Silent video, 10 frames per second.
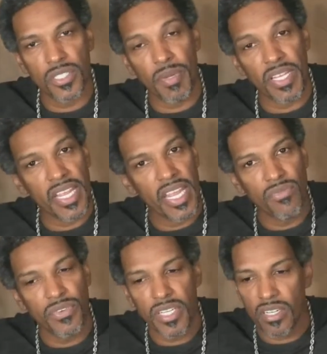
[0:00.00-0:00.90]
But
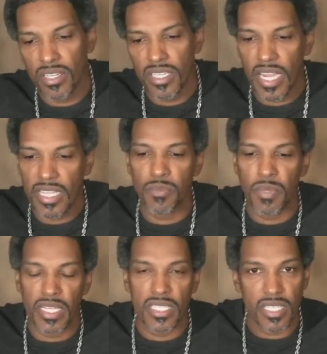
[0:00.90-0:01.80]
every current has a
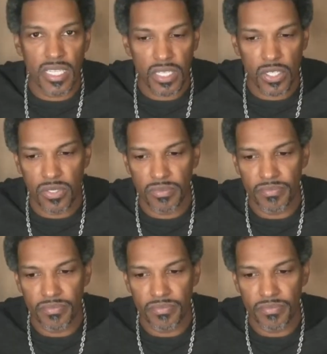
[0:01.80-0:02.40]
place to take you to.